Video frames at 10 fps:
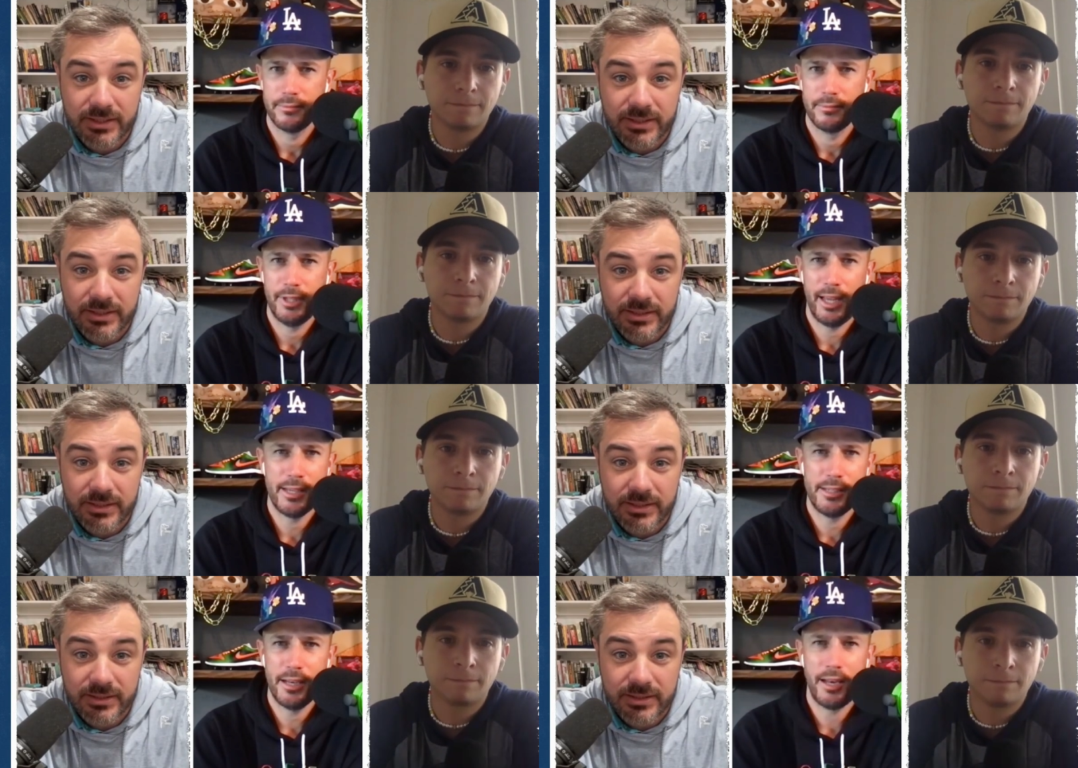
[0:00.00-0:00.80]
Speaker 1: Yeah, he's
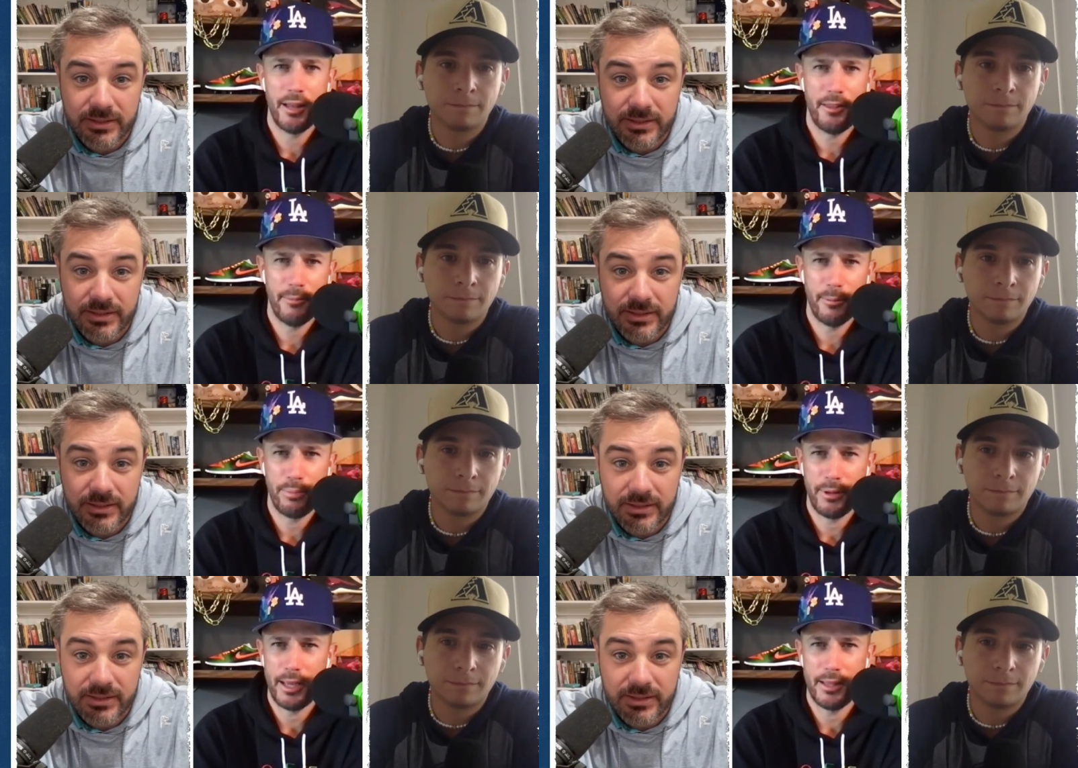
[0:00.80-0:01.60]
done nothing but
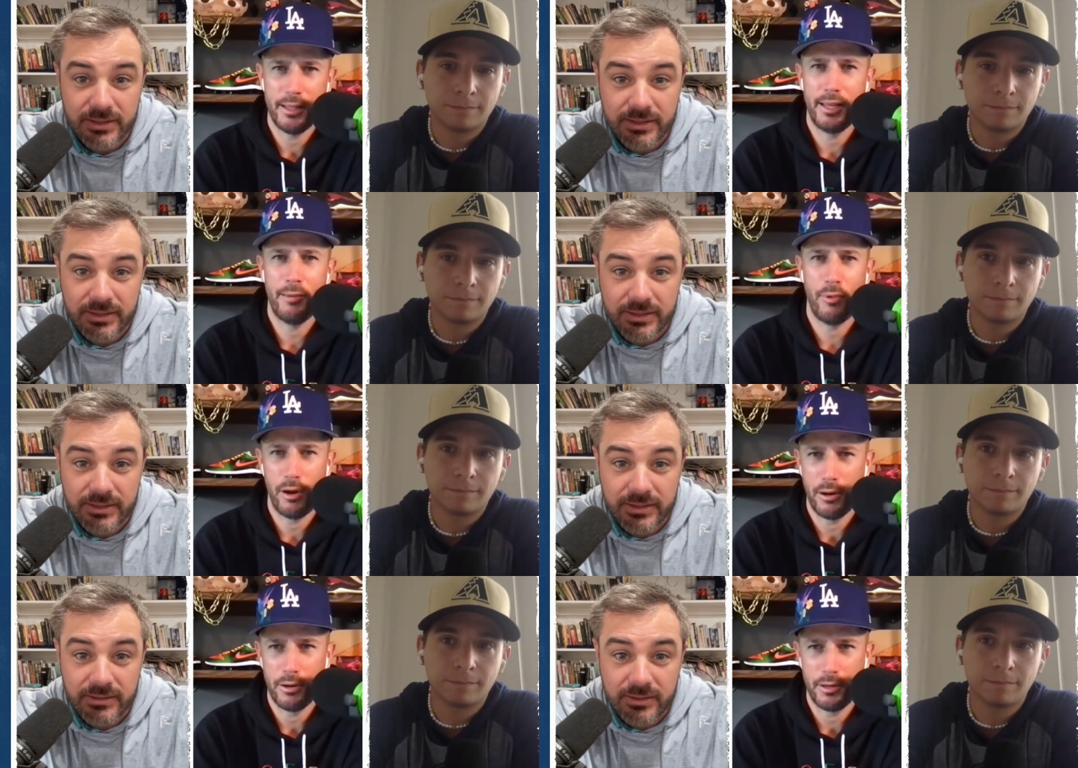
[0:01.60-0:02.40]
play the game
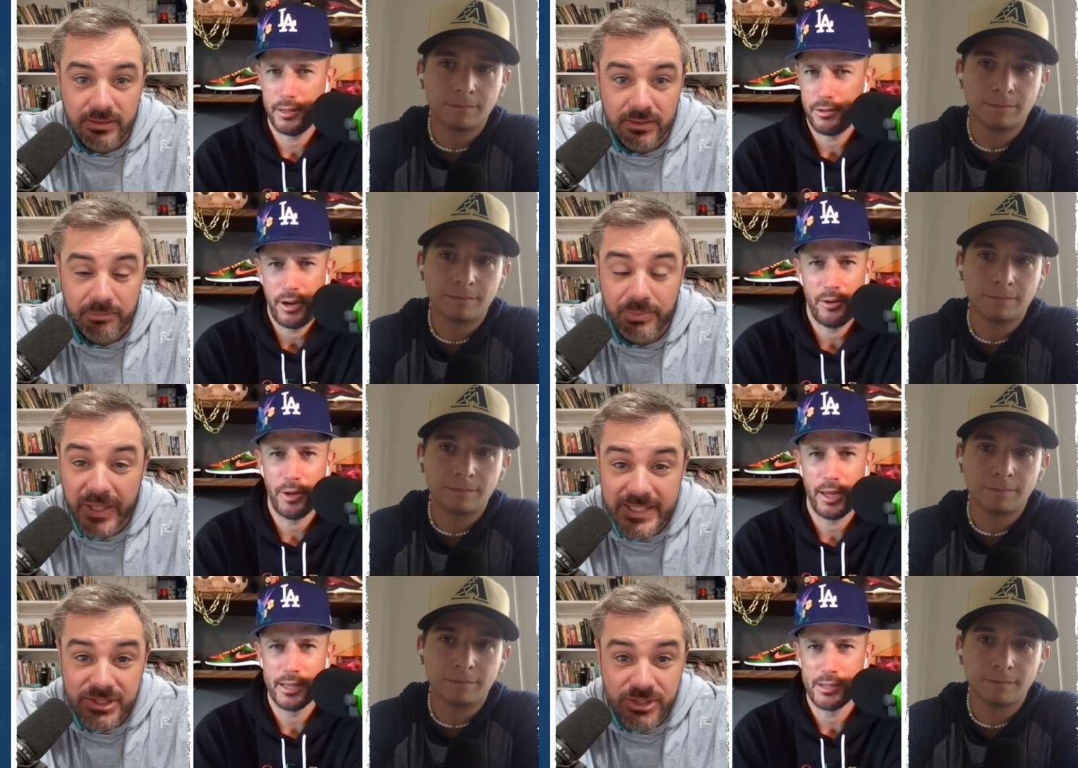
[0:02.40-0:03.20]
hard in the right
Speaker 2: way.
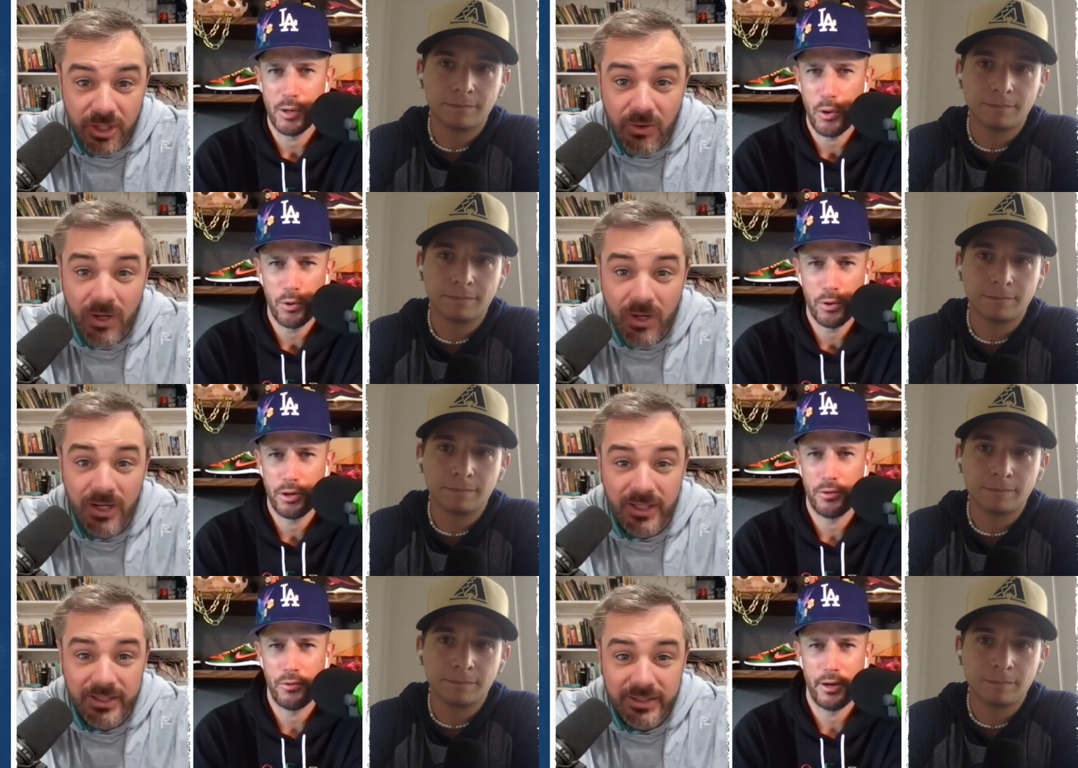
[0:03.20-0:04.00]
Plays so
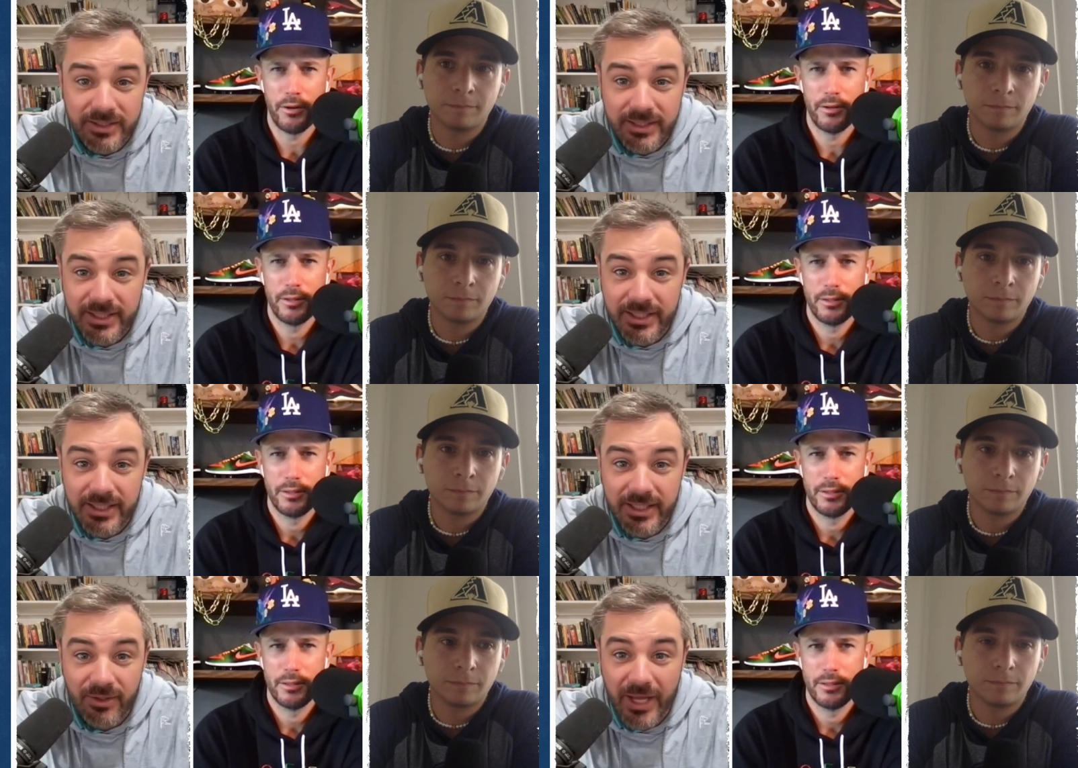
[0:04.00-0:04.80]
hard. Career.
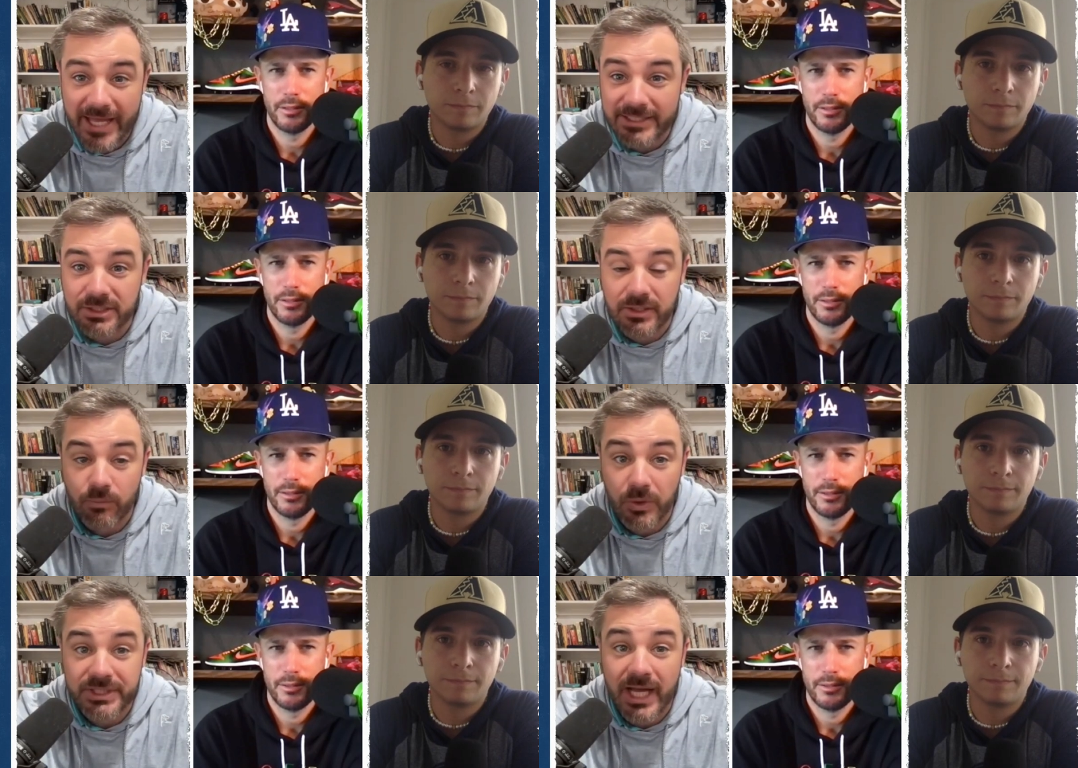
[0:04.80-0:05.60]
Had
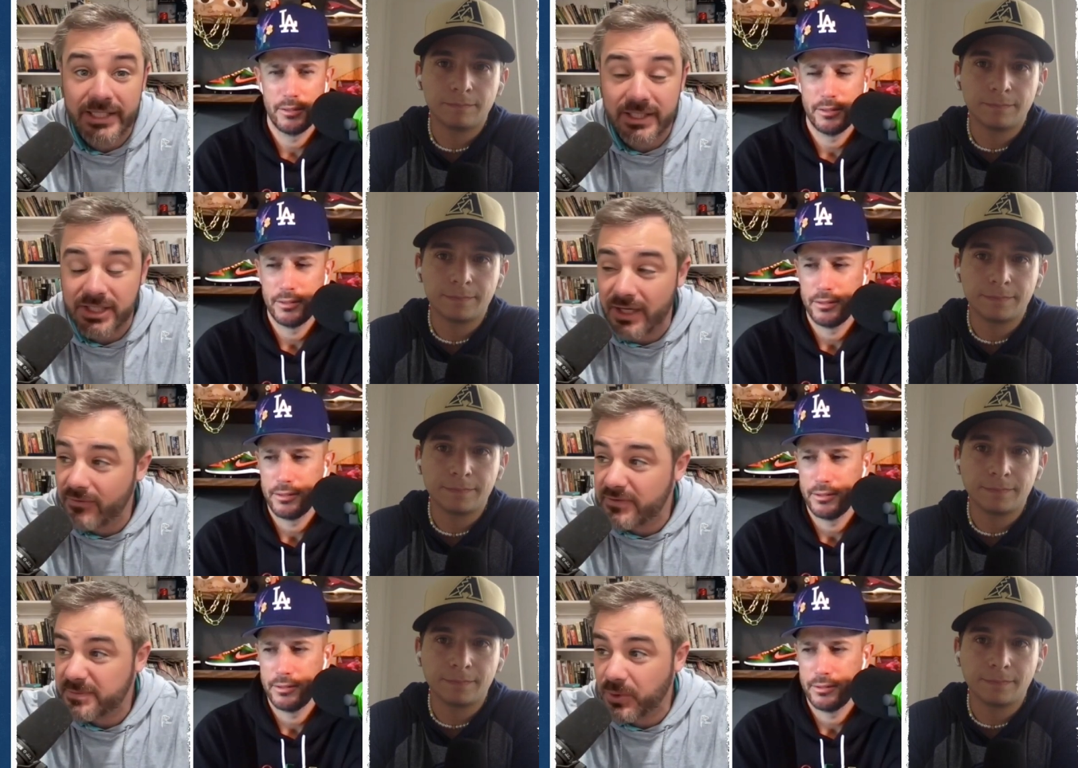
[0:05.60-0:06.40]
was on the cover of
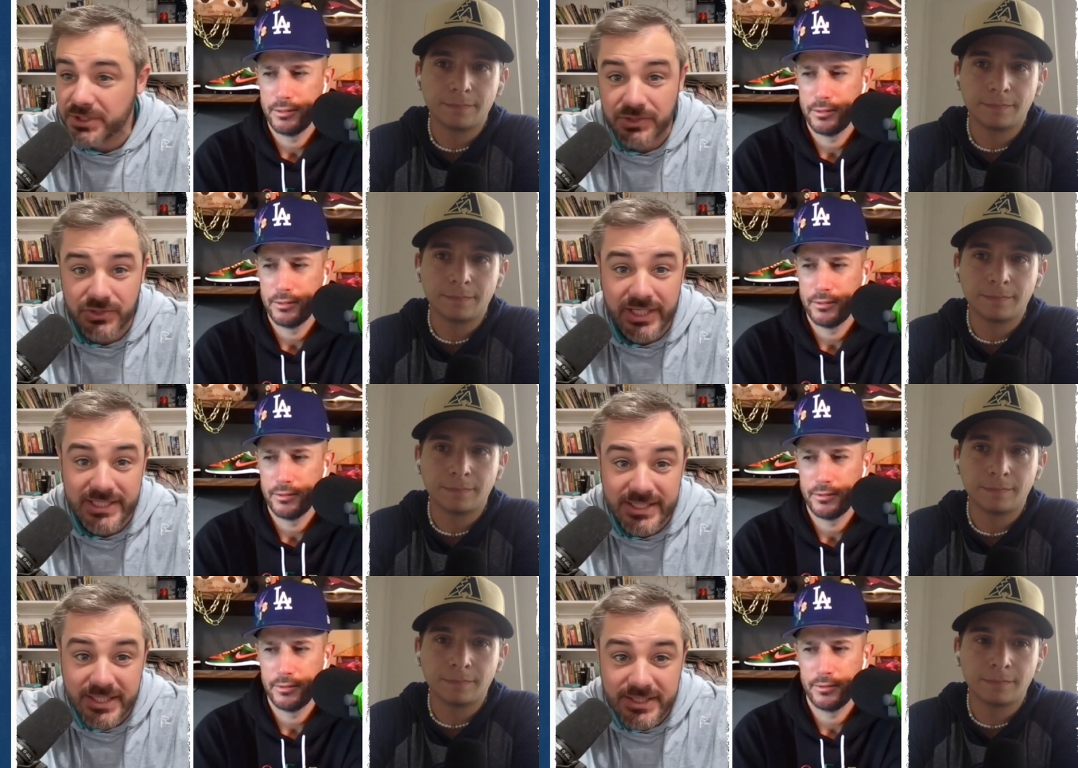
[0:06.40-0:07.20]
Sports Illustrated at
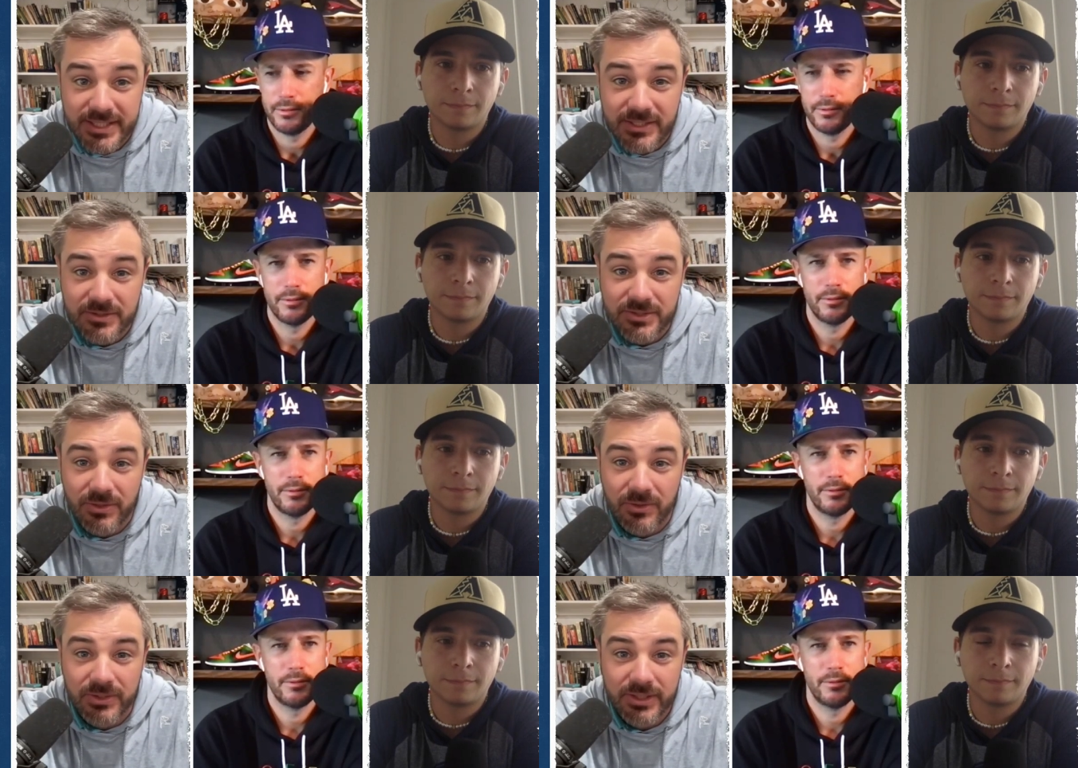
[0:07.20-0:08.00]
sixteen years
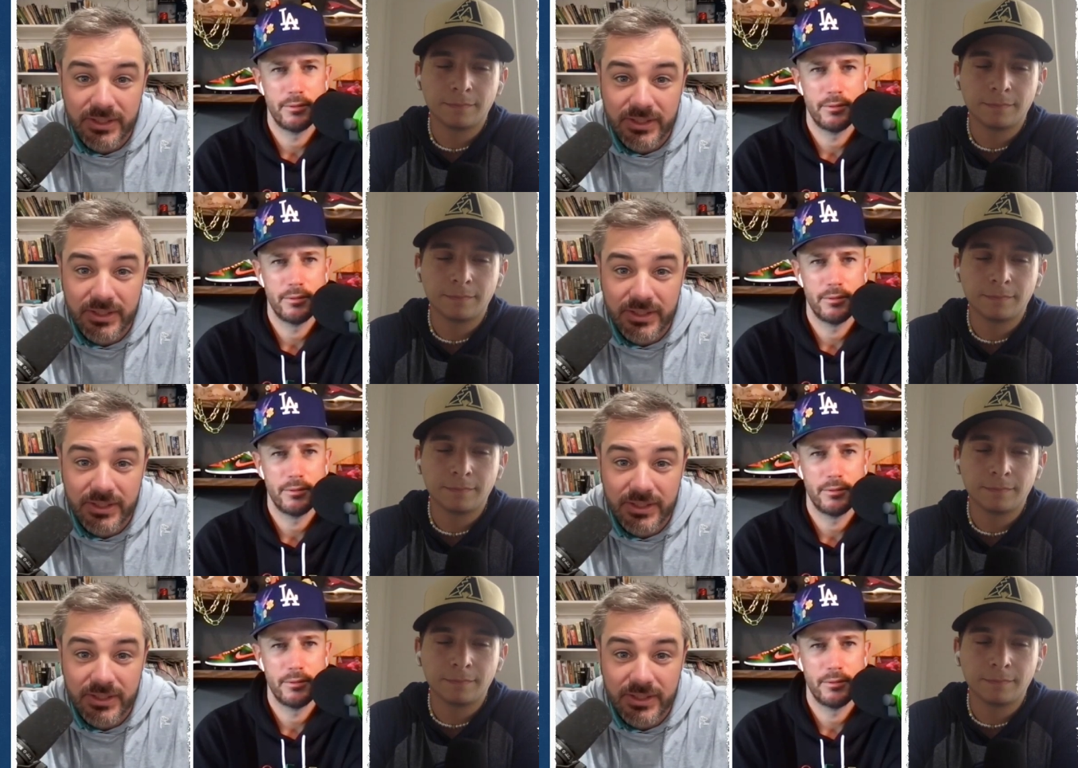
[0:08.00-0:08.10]
old.